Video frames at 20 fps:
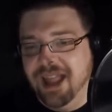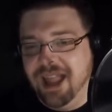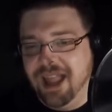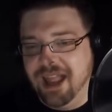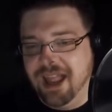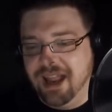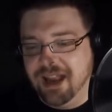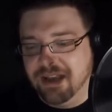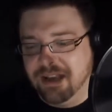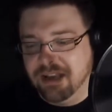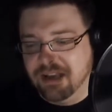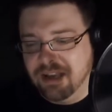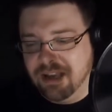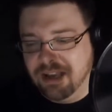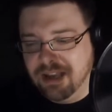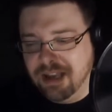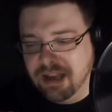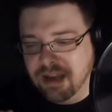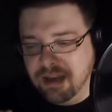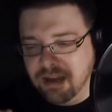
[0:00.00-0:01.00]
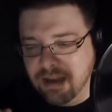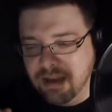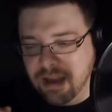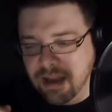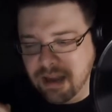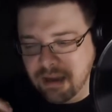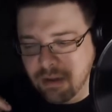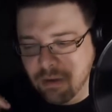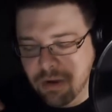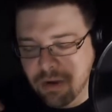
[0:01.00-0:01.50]
and it,
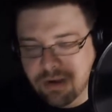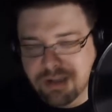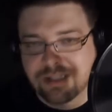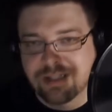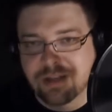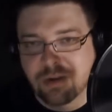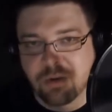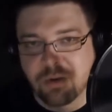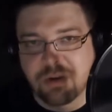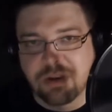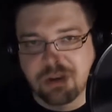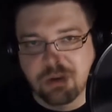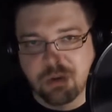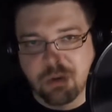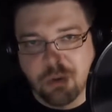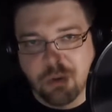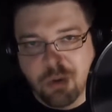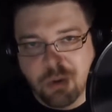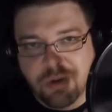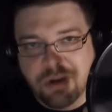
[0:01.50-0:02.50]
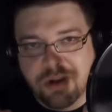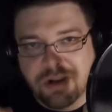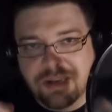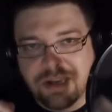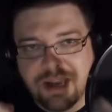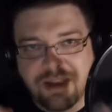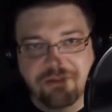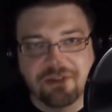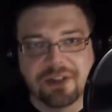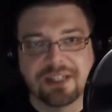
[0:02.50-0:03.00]
it hooks you and you hold on
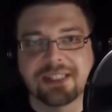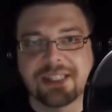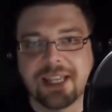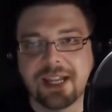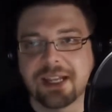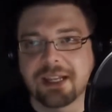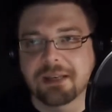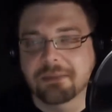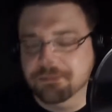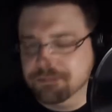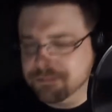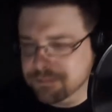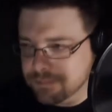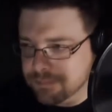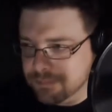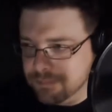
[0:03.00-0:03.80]
to every second.